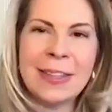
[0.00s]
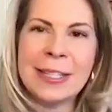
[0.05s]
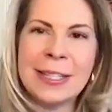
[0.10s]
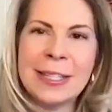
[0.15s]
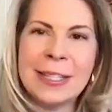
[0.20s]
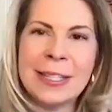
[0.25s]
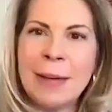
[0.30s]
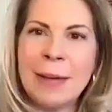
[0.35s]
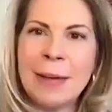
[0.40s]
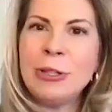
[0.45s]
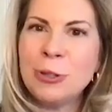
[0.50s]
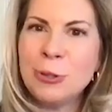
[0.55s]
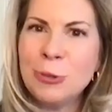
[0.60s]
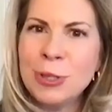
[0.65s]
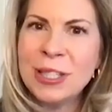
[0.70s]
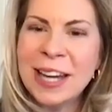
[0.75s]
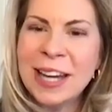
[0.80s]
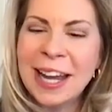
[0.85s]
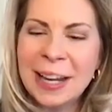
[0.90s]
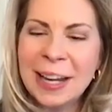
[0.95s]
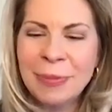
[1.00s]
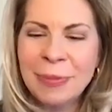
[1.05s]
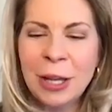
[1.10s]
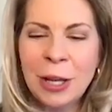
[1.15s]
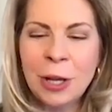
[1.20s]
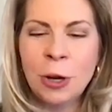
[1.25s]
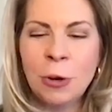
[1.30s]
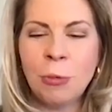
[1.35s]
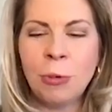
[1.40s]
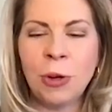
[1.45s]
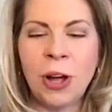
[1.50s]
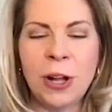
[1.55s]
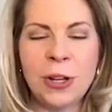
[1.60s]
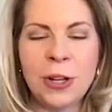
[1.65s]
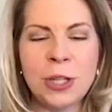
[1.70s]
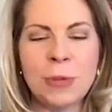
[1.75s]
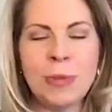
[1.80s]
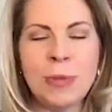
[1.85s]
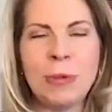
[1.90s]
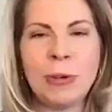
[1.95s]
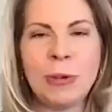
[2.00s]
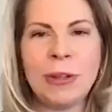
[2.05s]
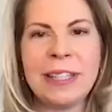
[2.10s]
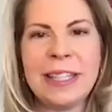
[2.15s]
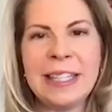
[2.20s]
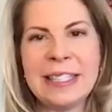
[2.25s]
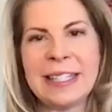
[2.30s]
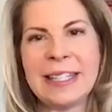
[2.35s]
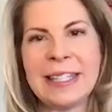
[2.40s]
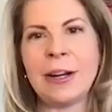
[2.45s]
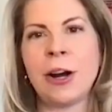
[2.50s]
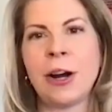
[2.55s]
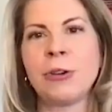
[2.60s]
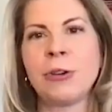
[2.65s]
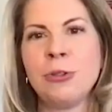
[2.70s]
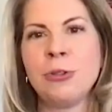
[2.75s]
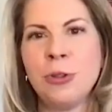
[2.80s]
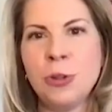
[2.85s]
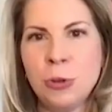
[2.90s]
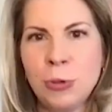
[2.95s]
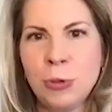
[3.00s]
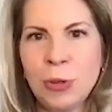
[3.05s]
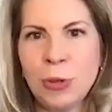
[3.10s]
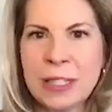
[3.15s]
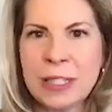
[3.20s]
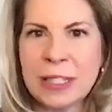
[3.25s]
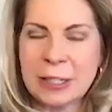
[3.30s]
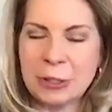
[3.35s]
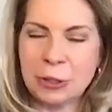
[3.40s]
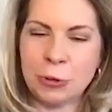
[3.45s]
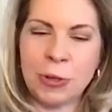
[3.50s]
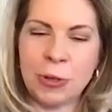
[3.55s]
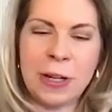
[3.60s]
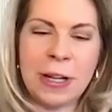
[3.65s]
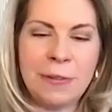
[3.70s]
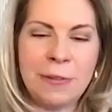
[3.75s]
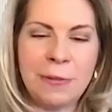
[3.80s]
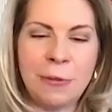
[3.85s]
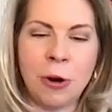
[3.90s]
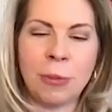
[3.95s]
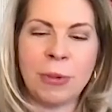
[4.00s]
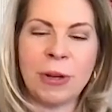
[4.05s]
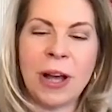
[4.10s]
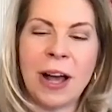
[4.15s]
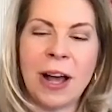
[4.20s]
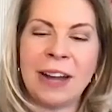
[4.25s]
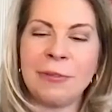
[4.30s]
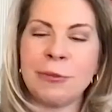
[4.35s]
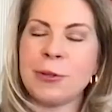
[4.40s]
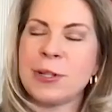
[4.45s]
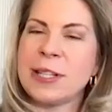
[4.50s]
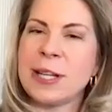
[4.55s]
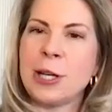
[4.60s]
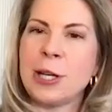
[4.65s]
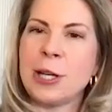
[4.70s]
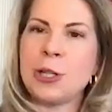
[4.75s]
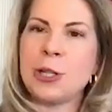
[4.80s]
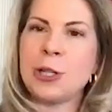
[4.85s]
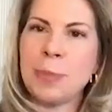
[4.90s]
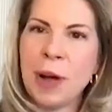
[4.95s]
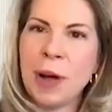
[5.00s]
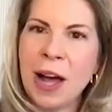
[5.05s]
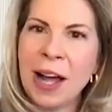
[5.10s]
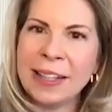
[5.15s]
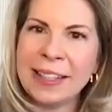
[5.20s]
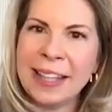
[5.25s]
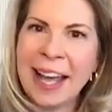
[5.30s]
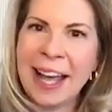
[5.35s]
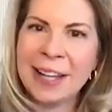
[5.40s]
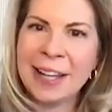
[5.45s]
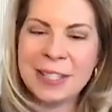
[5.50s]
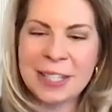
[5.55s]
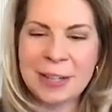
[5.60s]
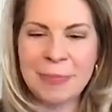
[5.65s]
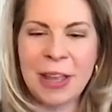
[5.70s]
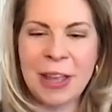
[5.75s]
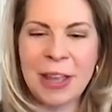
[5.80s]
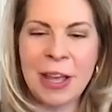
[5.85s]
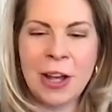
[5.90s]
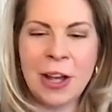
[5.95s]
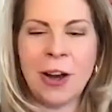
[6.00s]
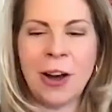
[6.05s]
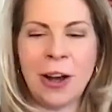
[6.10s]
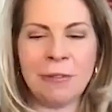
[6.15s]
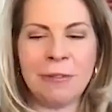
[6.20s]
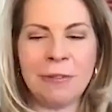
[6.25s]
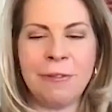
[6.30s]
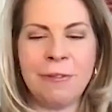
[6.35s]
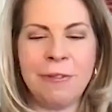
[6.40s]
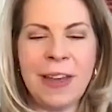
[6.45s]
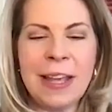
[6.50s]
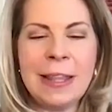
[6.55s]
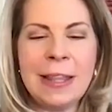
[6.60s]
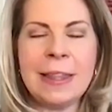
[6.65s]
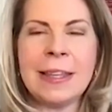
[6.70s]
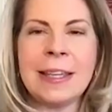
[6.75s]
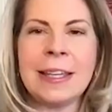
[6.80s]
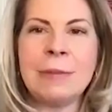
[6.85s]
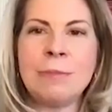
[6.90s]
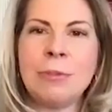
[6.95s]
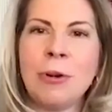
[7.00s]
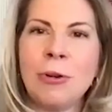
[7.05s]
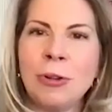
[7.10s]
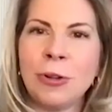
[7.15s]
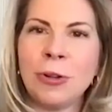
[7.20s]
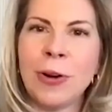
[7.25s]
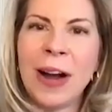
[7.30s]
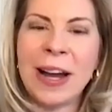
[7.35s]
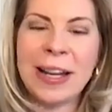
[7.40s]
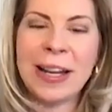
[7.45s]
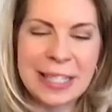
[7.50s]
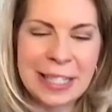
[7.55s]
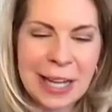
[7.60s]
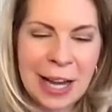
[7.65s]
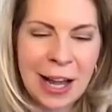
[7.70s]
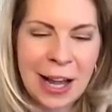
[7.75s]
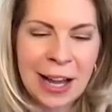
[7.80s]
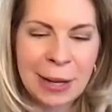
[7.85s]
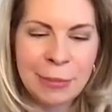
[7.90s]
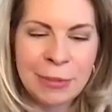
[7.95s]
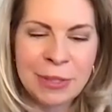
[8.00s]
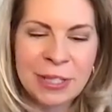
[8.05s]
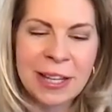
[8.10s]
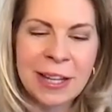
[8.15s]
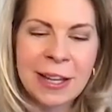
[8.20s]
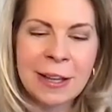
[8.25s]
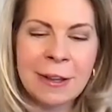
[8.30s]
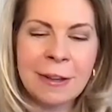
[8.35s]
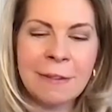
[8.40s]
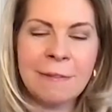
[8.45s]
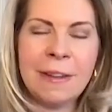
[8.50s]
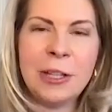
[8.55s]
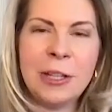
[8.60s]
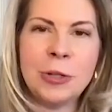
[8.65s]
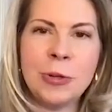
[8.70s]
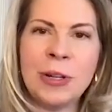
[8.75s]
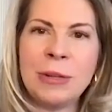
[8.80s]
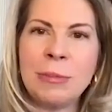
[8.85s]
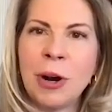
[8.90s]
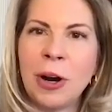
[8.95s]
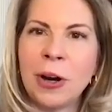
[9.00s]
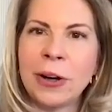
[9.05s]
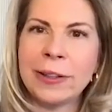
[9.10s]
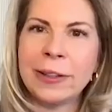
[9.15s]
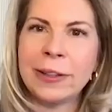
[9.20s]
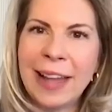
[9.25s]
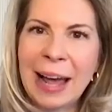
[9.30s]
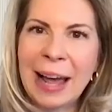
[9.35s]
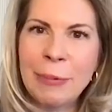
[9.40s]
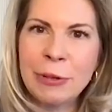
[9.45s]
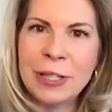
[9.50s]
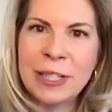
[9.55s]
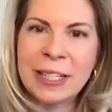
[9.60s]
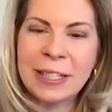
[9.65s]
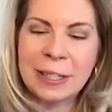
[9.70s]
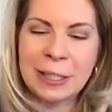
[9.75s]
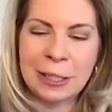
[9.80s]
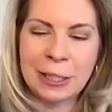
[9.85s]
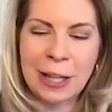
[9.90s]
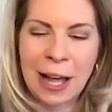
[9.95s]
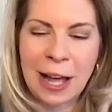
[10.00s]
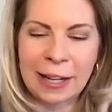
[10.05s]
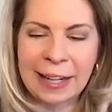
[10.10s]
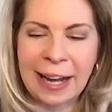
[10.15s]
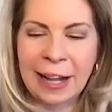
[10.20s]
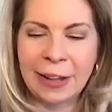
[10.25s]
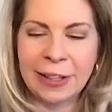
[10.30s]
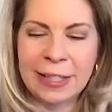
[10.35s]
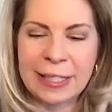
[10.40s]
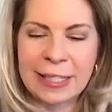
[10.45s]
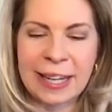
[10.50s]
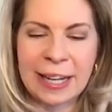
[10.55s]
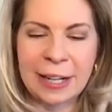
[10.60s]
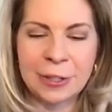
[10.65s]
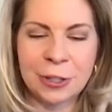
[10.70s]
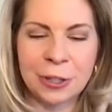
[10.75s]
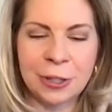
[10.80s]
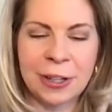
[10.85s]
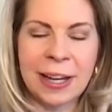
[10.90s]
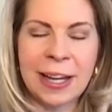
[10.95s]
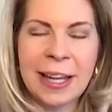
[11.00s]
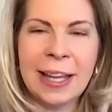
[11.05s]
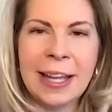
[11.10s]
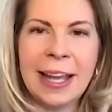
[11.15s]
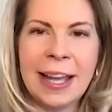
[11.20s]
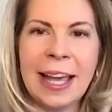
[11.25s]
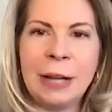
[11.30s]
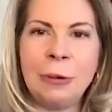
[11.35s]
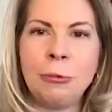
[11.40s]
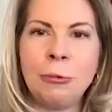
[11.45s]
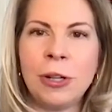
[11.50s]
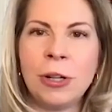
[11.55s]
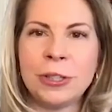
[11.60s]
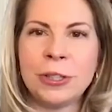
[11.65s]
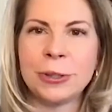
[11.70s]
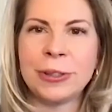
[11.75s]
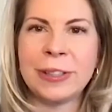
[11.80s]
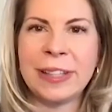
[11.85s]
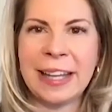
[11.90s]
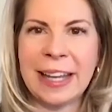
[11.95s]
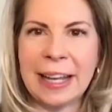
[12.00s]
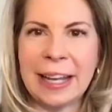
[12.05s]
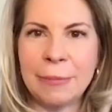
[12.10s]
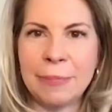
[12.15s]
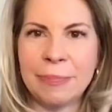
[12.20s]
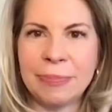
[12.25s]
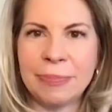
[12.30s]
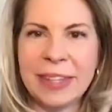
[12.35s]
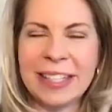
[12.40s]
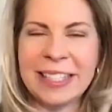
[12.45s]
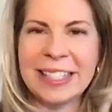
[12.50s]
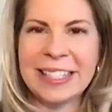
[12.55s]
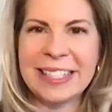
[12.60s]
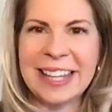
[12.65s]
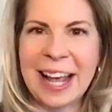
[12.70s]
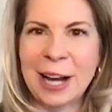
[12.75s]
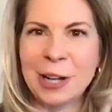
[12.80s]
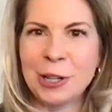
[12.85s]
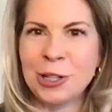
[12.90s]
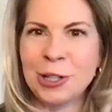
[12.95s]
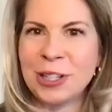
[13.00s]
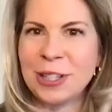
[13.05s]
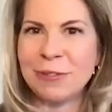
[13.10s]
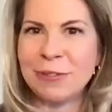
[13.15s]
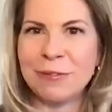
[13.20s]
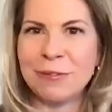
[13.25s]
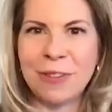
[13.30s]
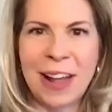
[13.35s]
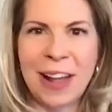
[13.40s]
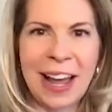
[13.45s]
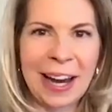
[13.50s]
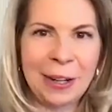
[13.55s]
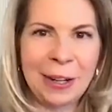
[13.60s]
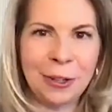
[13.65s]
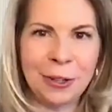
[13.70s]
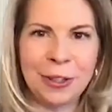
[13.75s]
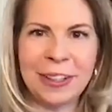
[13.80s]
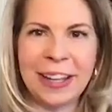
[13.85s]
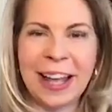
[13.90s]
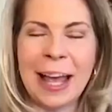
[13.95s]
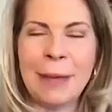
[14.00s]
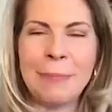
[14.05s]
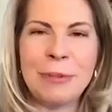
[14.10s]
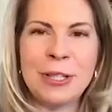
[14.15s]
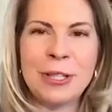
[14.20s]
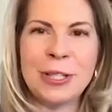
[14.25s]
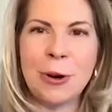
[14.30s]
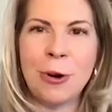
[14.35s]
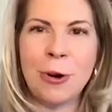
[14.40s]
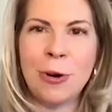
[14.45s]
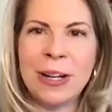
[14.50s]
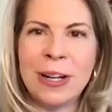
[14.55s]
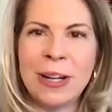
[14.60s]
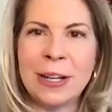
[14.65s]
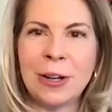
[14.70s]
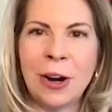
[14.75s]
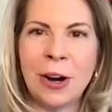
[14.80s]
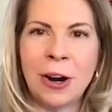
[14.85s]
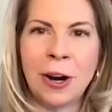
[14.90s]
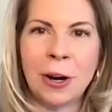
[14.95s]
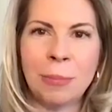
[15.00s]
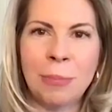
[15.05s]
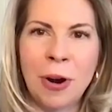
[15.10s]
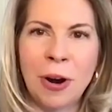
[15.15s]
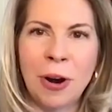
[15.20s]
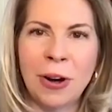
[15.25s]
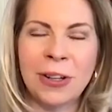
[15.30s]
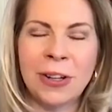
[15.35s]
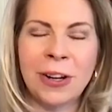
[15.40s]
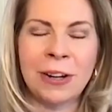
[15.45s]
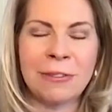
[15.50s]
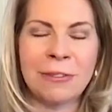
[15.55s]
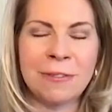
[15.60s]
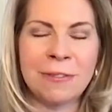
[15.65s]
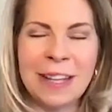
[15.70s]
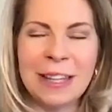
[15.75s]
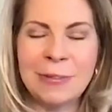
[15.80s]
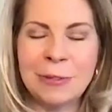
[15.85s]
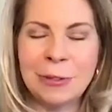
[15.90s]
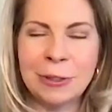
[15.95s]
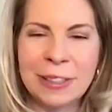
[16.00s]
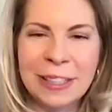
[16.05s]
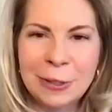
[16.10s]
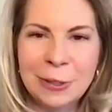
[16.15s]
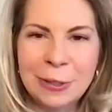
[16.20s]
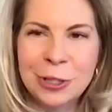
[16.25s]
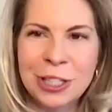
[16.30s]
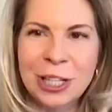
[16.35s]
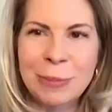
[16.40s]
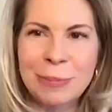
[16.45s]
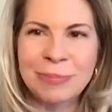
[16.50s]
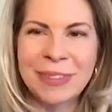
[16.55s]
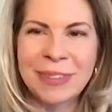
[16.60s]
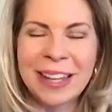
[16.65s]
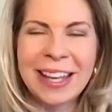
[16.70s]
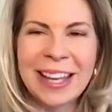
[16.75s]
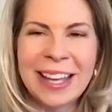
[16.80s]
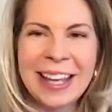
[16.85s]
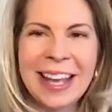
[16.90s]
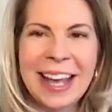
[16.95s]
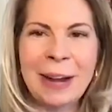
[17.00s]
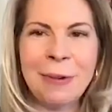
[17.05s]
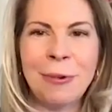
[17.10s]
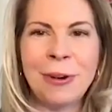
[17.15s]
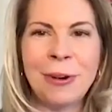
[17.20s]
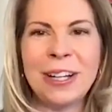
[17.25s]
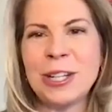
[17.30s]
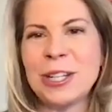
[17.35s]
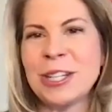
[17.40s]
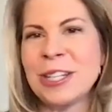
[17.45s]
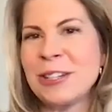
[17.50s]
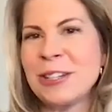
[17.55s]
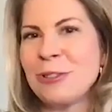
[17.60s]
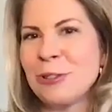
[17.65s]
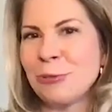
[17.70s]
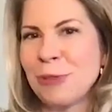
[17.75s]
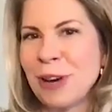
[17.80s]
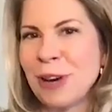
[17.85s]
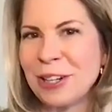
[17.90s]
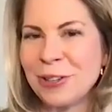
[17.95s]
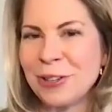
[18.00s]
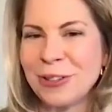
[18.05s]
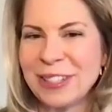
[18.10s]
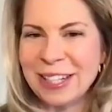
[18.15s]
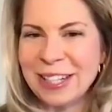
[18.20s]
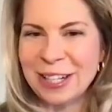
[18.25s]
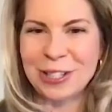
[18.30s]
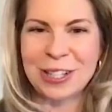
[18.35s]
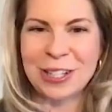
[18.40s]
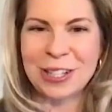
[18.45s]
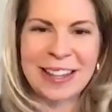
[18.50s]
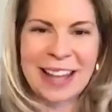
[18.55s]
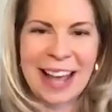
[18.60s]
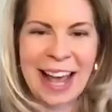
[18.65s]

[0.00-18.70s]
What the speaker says: this coming Tuesday, we'll also be releasing our newest Trinity Forum Conversations podcast on faith in polarized times, featuring Mark Laberton, Claude Alexander, and Walter Kim. This is actually the final episode in our part on faithful leadership, and want to just direct your attention to